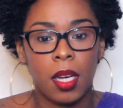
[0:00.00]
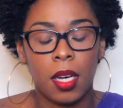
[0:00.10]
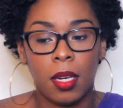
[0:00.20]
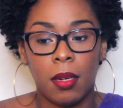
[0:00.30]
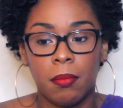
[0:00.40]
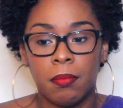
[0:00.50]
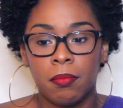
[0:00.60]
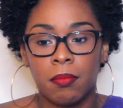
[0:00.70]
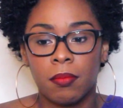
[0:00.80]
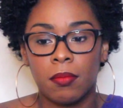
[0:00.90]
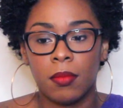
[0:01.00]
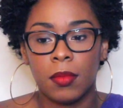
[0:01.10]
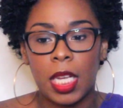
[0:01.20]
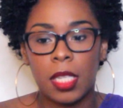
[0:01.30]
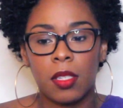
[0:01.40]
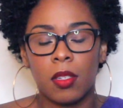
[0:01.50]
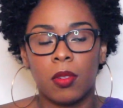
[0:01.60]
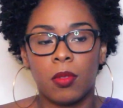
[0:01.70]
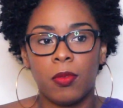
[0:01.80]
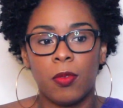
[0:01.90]
And
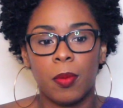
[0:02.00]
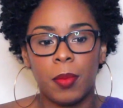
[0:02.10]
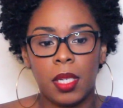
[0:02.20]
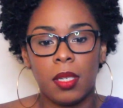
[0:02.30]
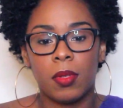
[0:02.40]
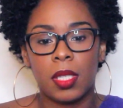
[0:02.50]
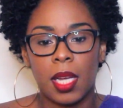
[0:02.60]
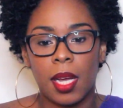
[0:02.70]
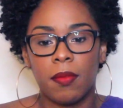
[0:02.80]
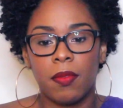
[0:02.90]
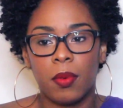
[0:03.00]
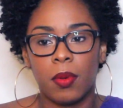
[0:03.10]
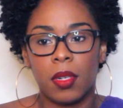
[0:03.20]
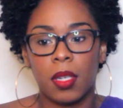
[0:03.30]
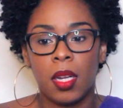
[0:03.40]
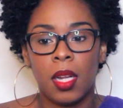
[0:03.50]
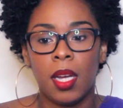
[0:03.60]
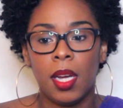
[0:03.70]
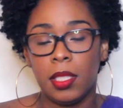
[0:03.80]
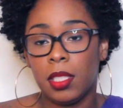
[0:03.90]
so for me, it was time for
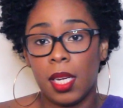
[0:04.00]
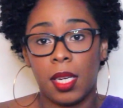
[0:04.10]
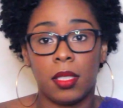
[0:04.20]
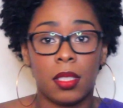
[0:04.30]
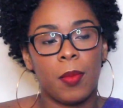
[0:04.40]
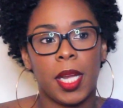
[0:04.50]
a change.